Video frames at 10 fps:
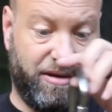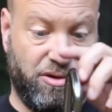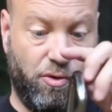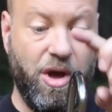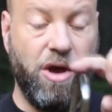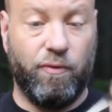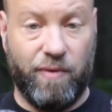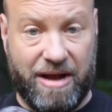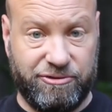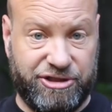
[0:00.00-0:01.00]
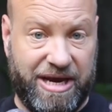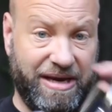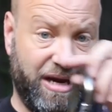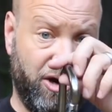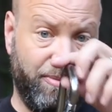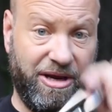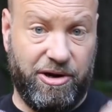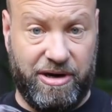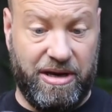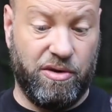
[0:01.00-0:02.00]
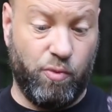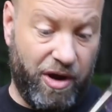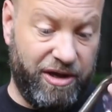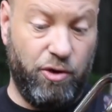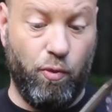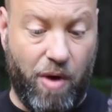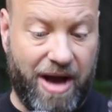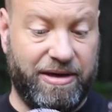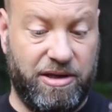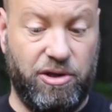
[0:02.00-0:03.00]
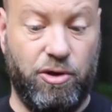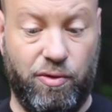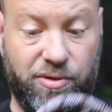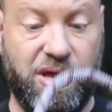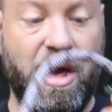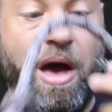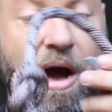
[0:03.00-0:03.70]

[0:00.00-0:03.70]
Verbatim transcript: So round shank carabiner is what you want to use.